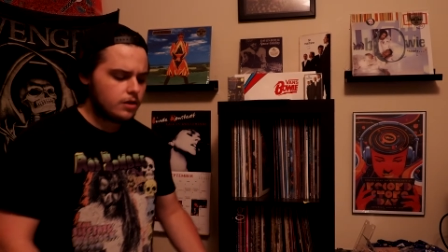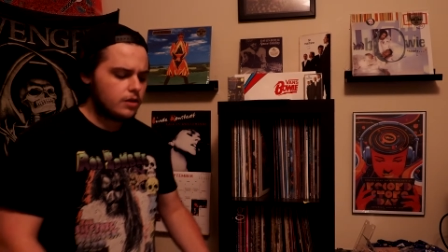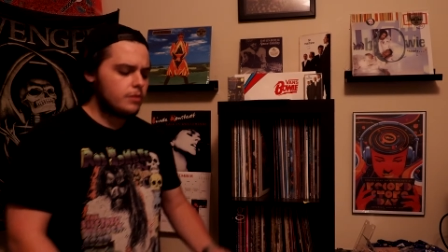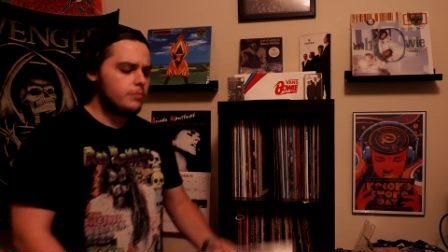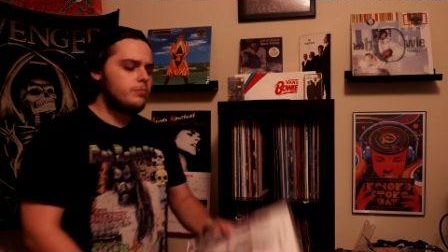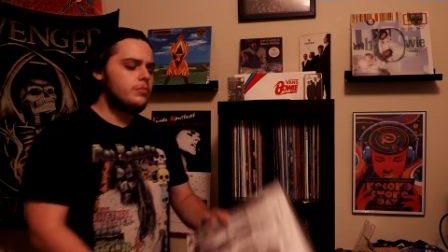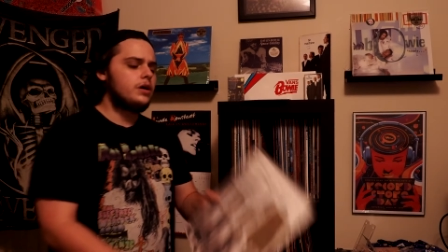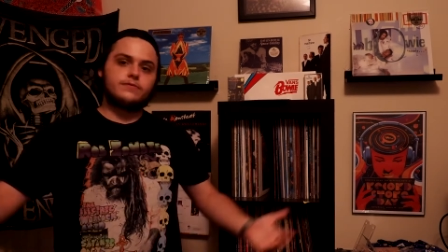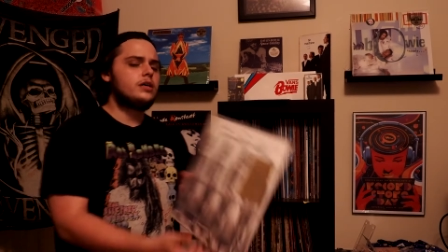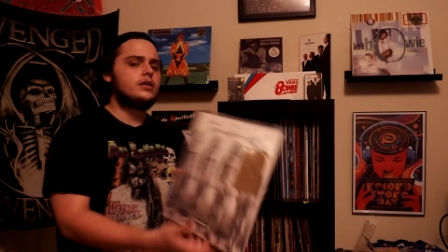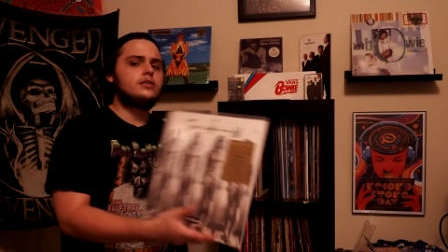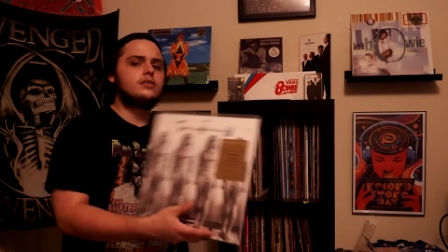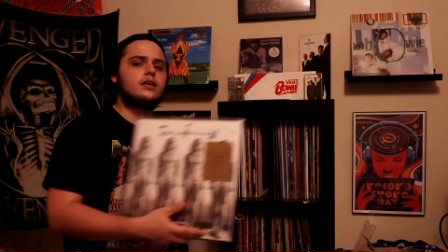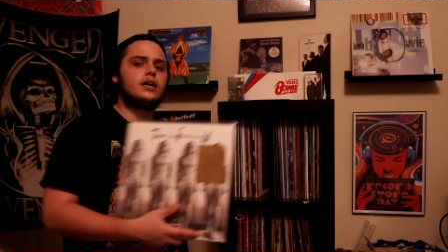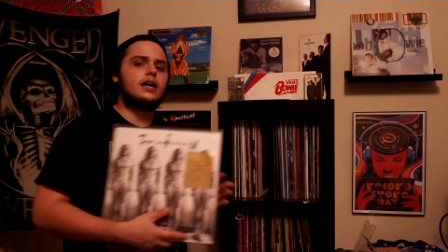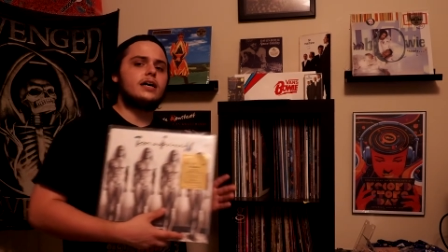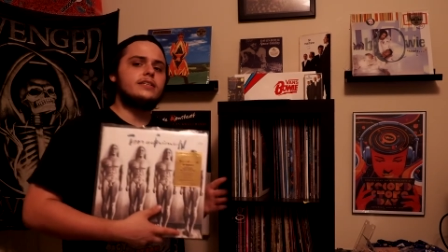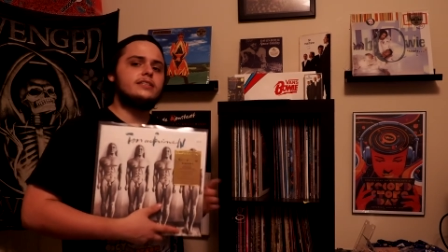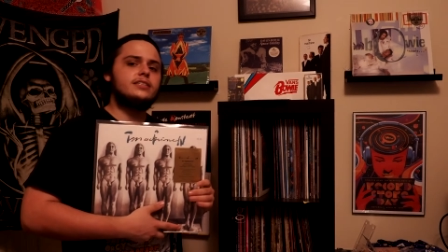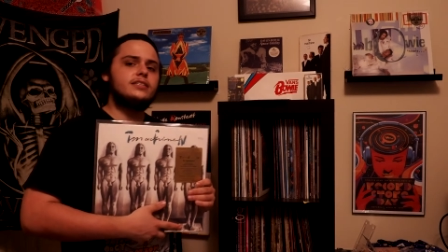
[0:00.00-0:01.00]
But
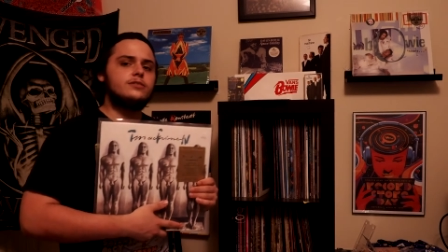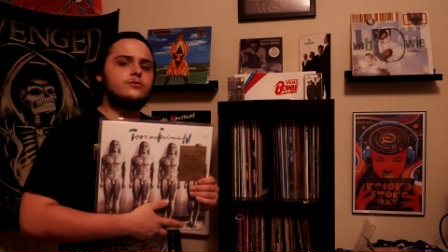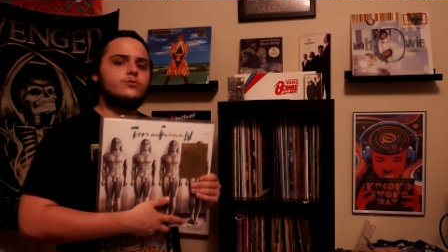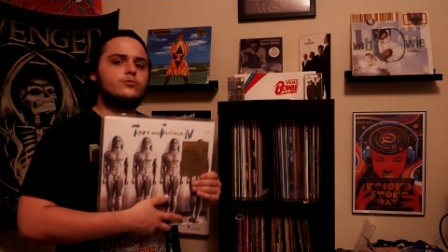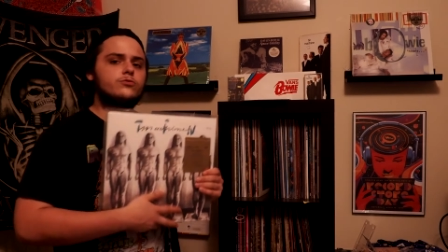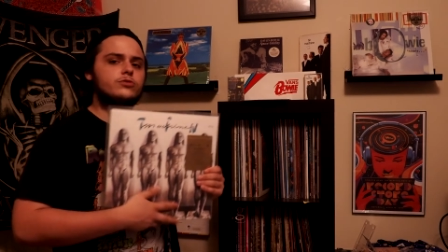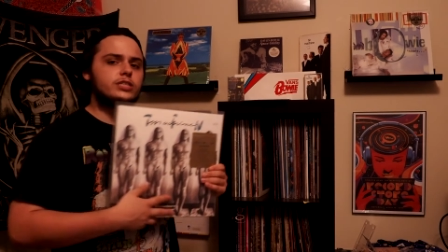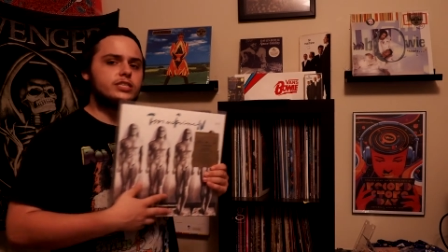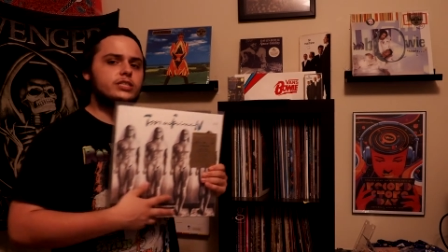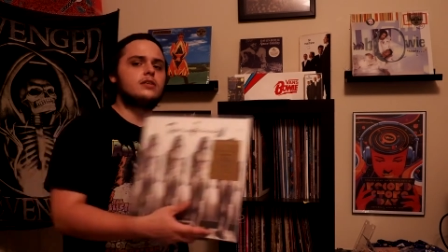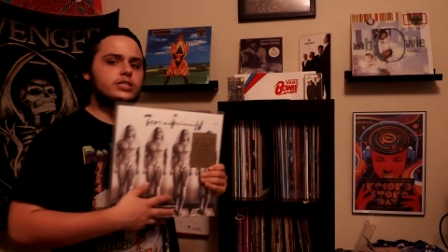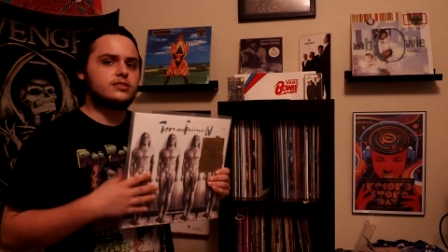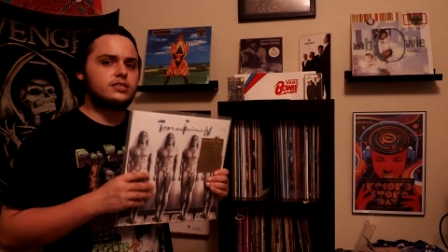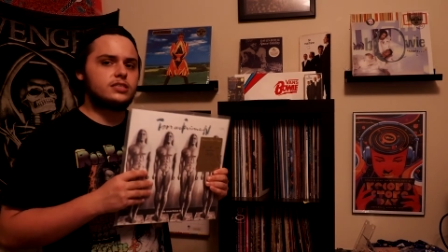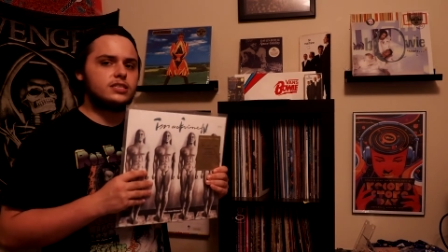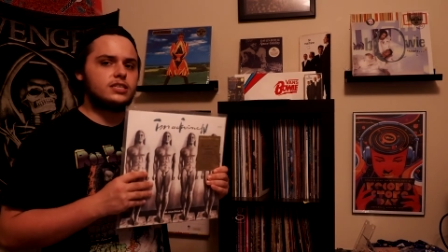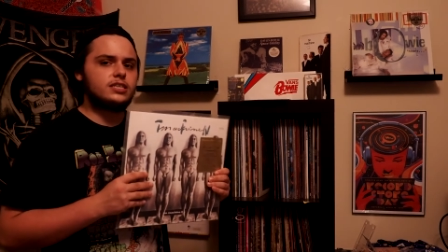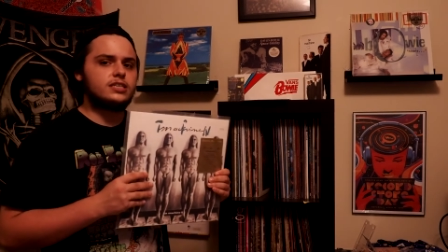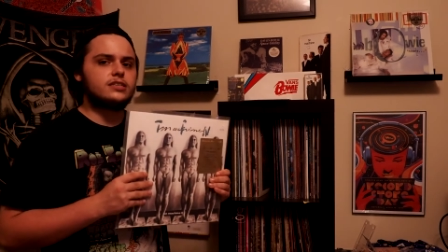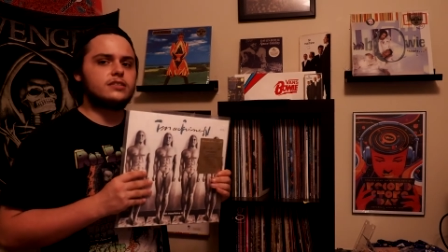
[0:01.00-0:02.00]
I did recently
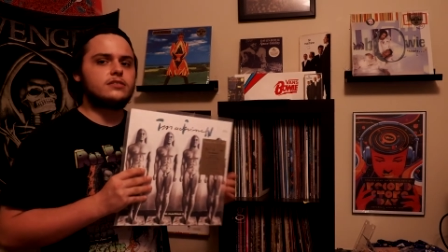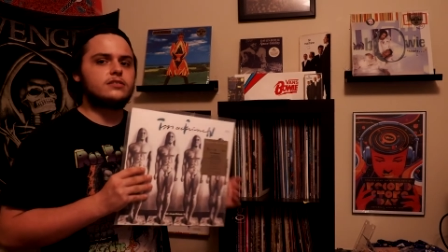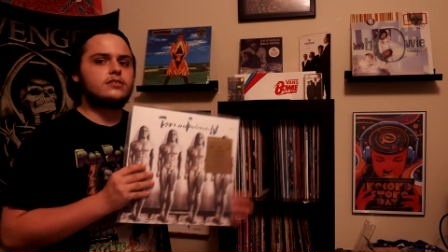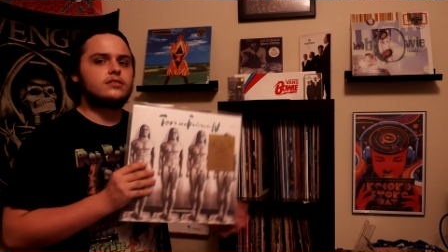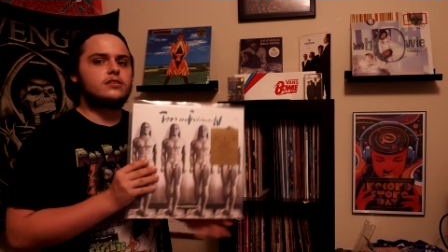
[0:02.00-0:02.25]
get